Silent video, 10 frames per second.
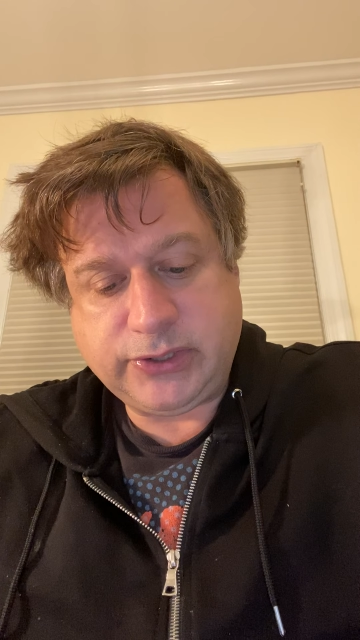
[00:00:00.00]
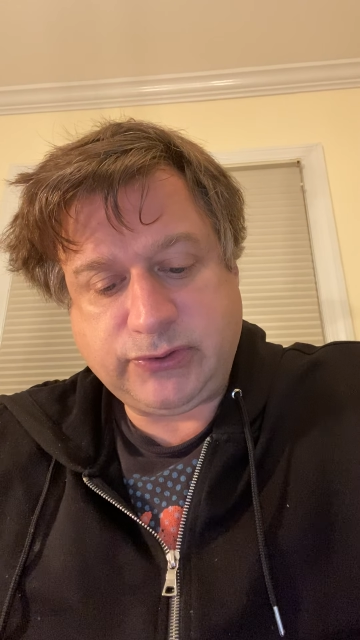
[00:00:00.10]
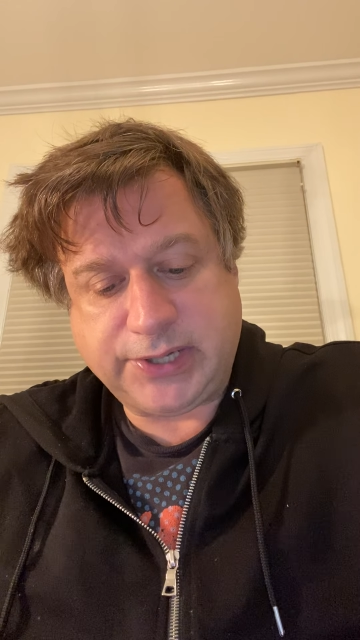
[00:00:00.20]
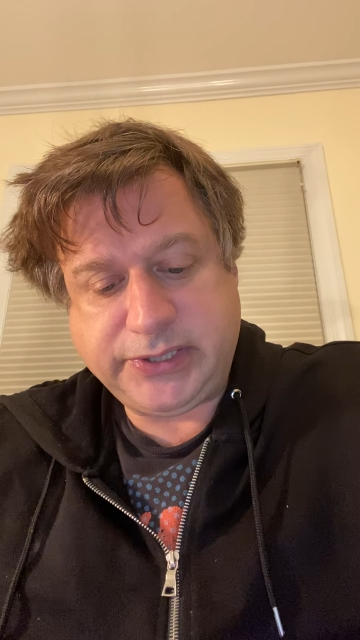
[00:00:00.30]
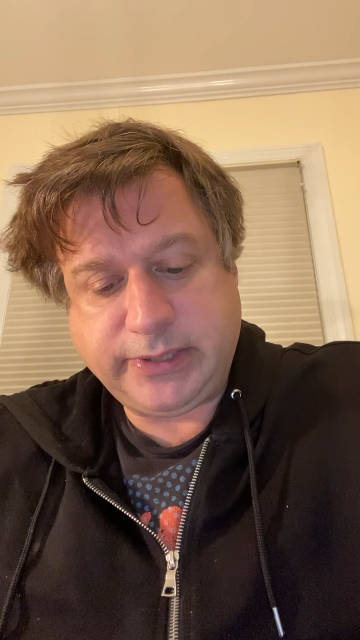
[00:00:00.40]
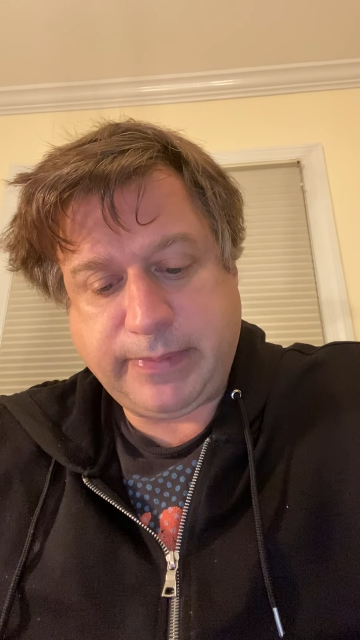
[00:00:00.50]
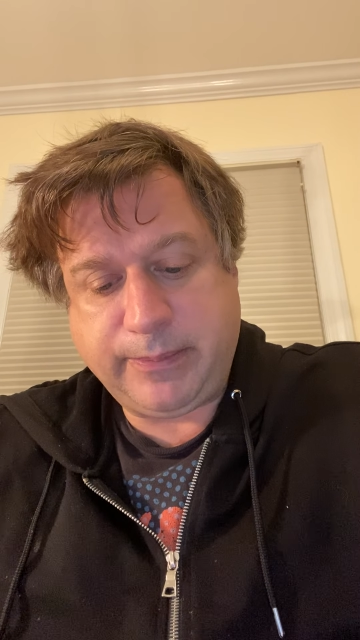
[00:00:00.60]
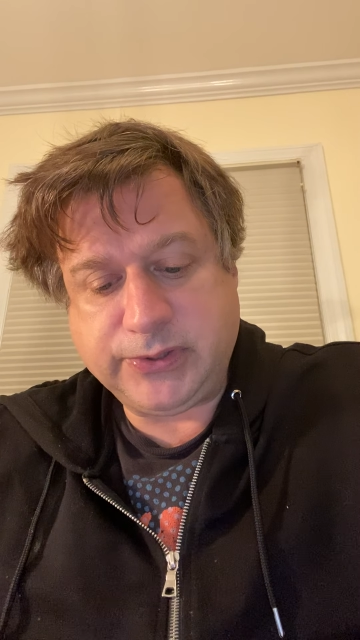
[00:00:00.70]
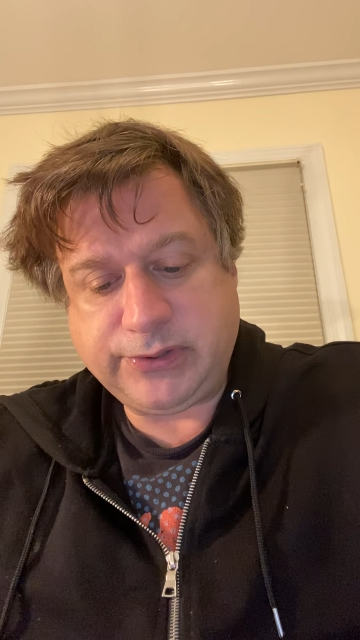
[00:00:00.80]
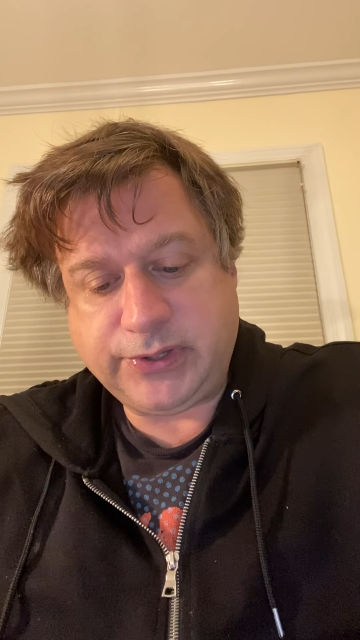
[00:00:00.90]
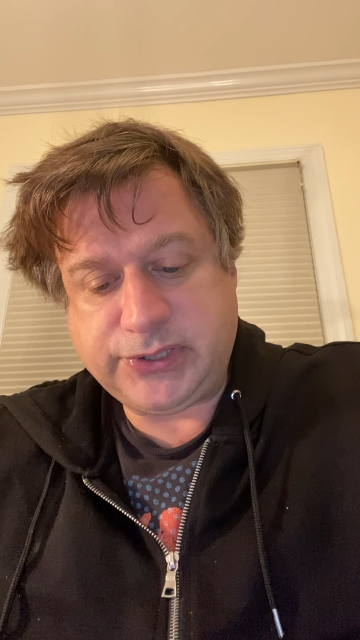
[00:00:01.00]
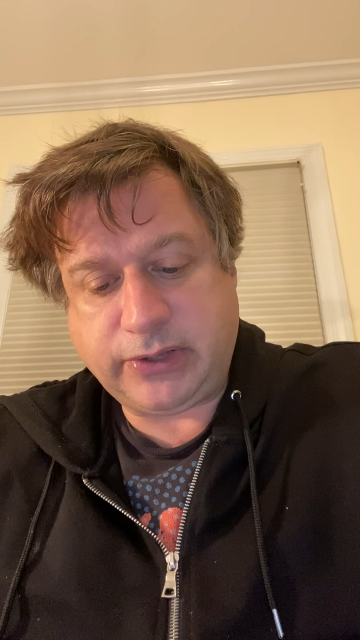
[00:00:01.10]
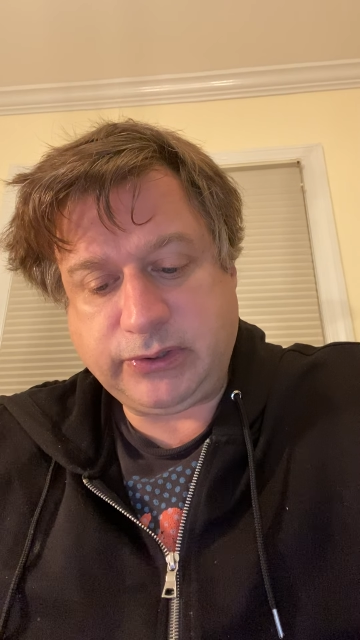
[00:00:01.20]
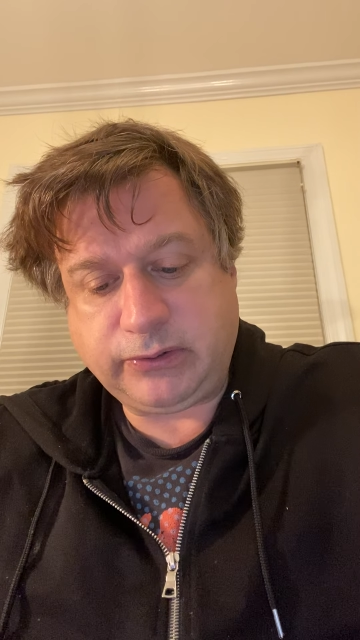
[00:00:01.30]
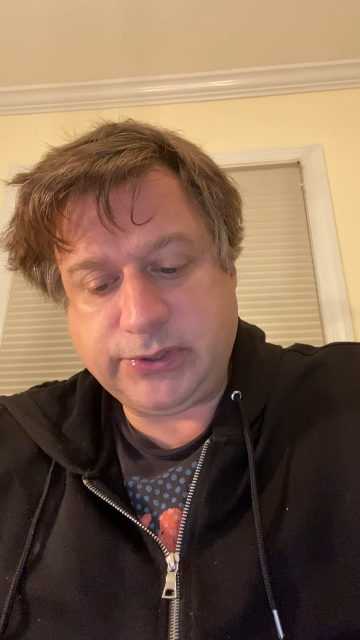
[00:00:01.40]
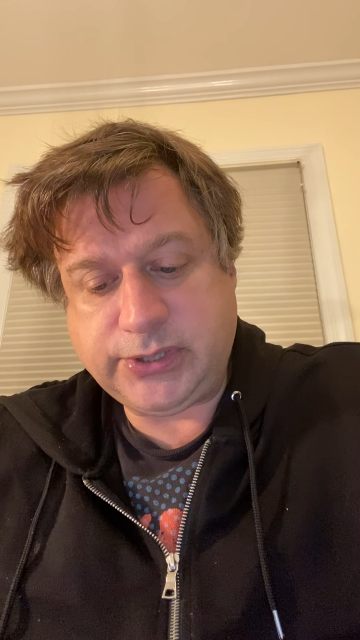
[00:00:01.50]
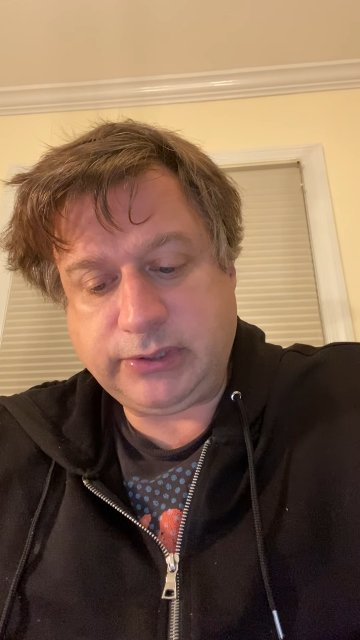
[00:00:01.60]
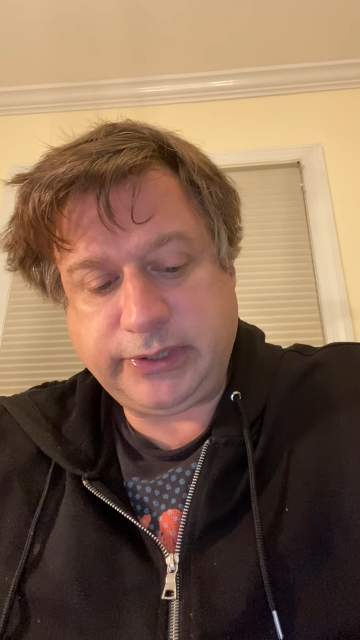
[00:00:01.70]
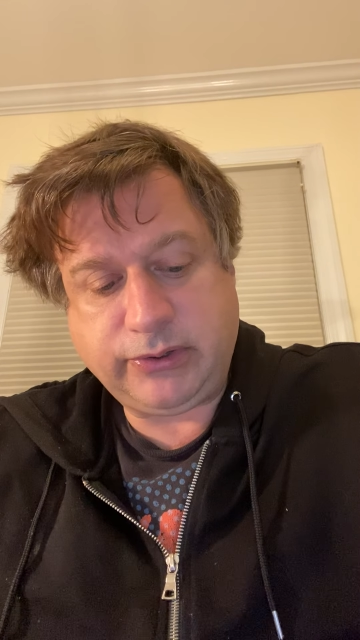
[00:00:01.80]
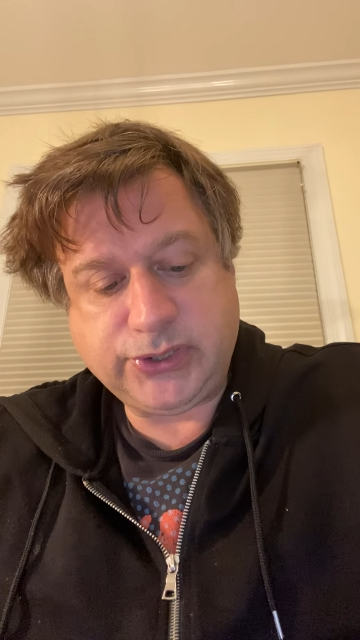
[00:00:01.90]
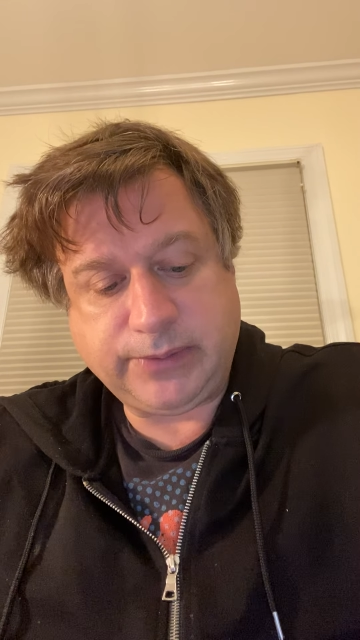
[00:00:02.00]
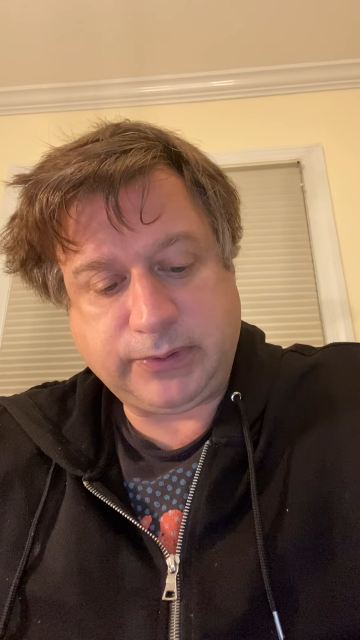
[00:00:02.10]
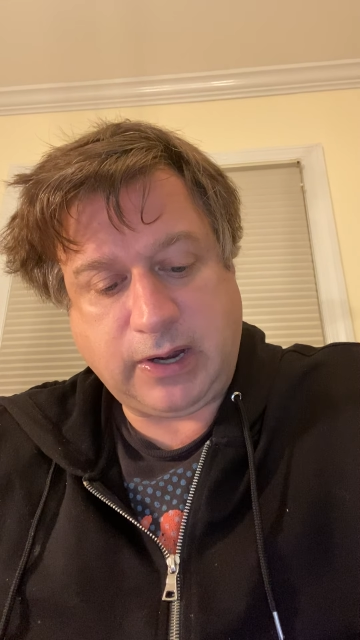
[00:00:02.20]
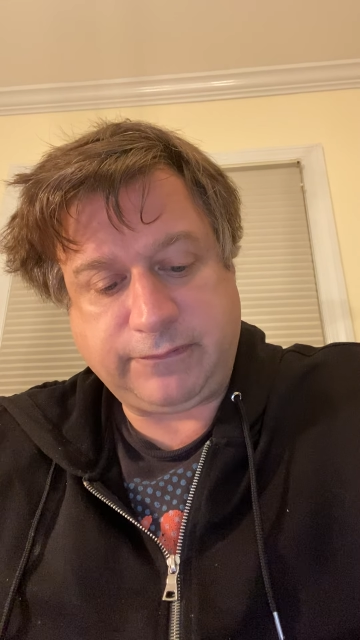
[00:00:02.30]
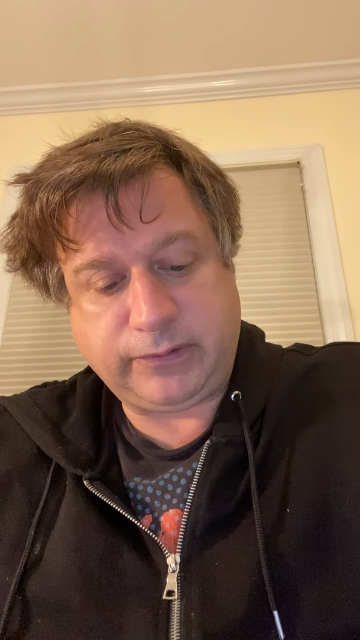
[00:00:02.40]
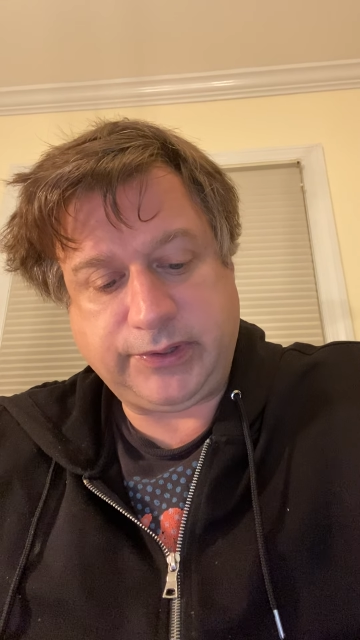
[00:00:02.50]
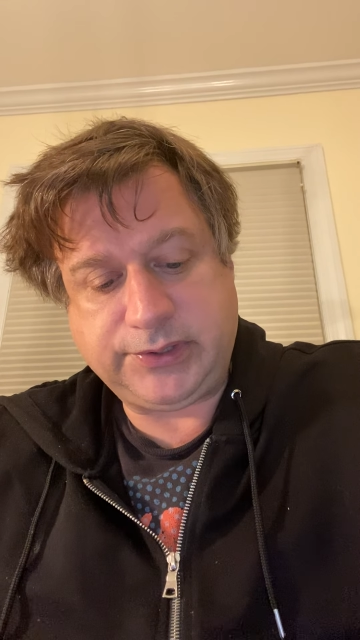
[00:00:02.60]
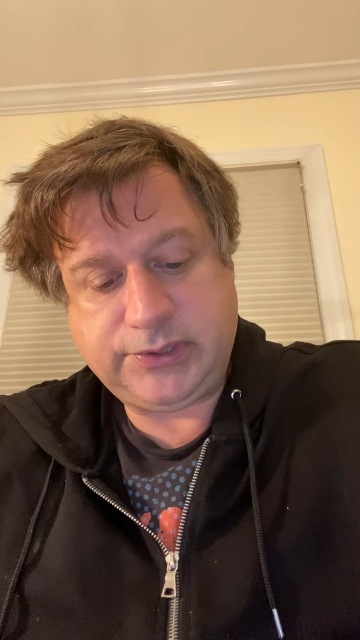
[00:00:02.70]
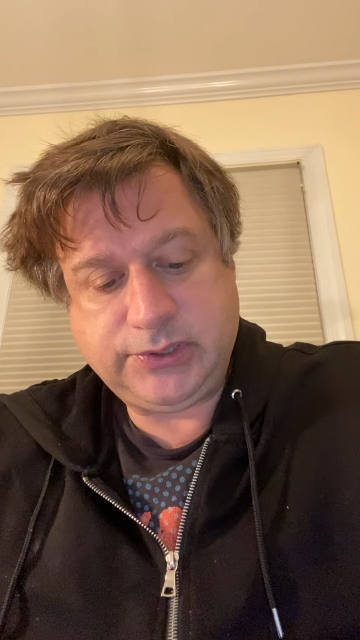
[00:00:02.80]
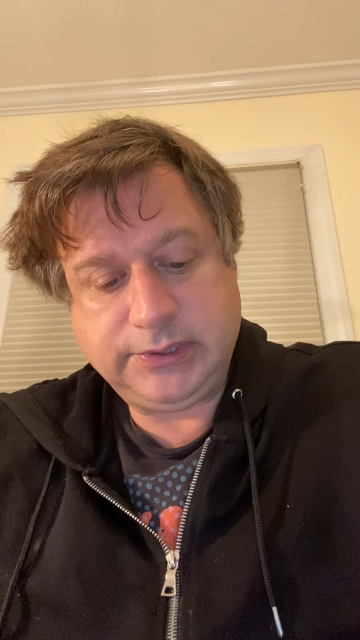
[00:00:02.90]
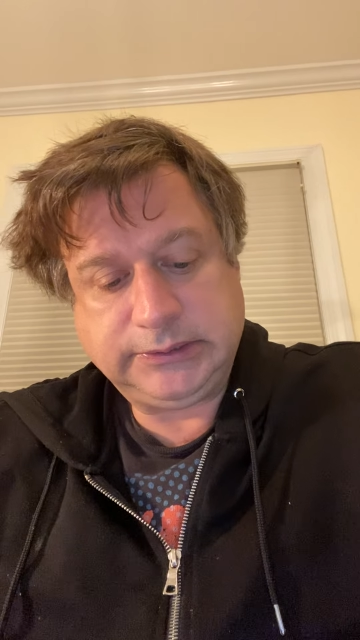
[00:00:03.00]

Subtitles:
addressing the members of the Southern Christian Leadership Conference.